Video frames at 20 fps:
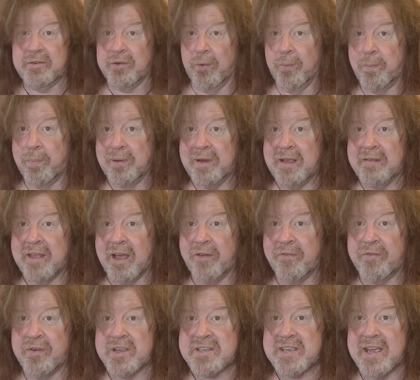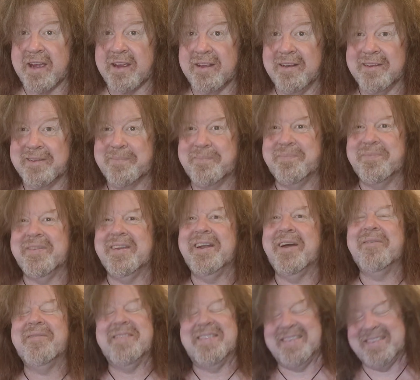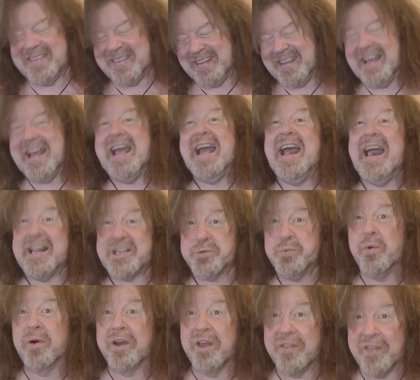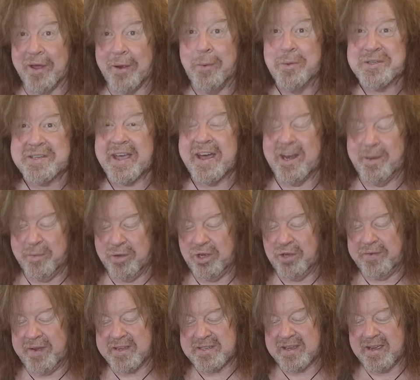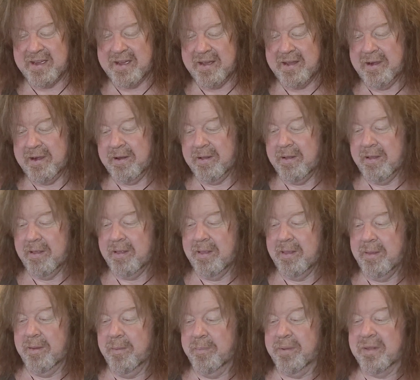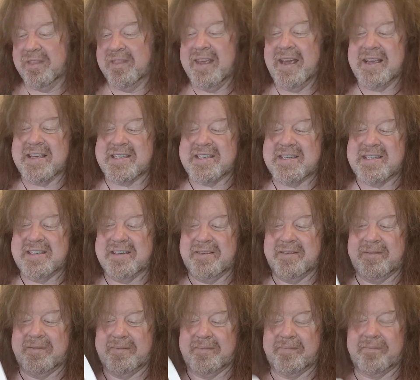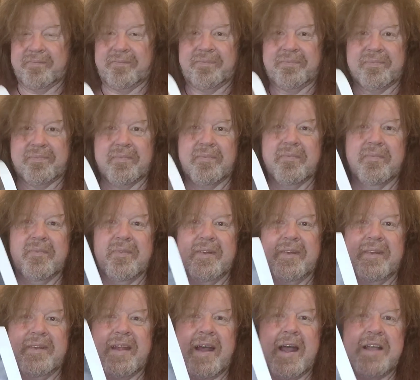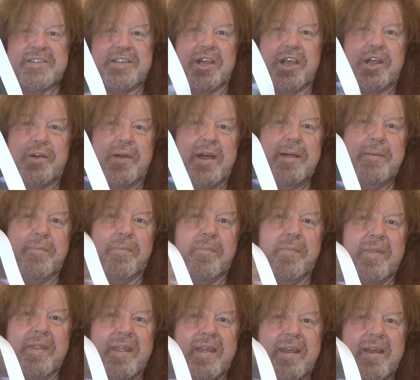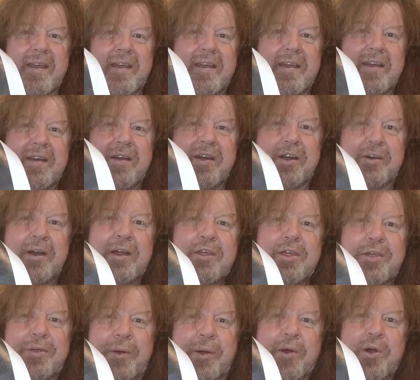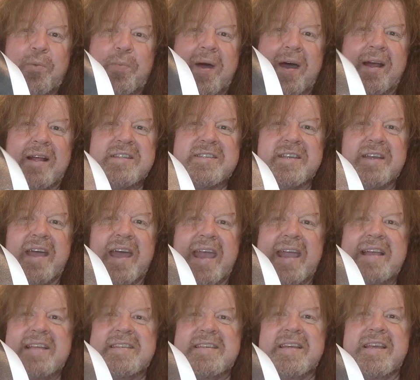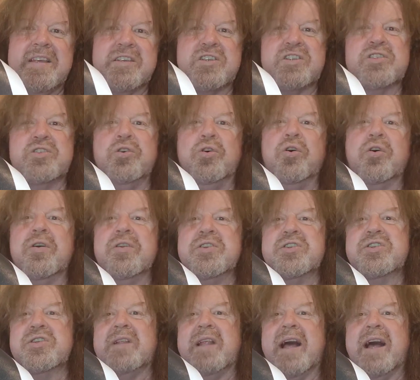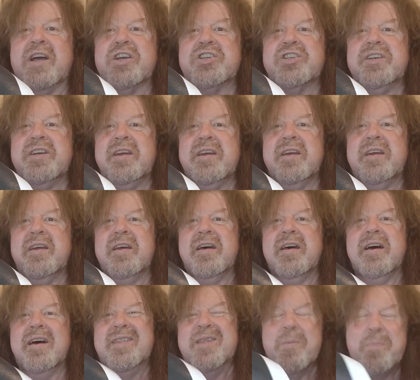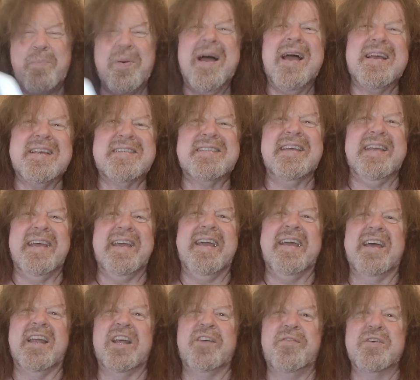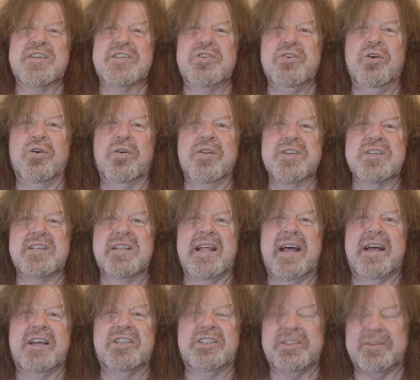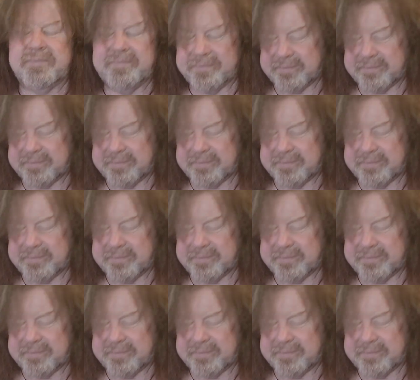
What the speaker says: Don't believe that for a second. You know, it's one of those kind of movies. But this, that is a great throwback to 80s stalk and slash. The best era for stalk and slash.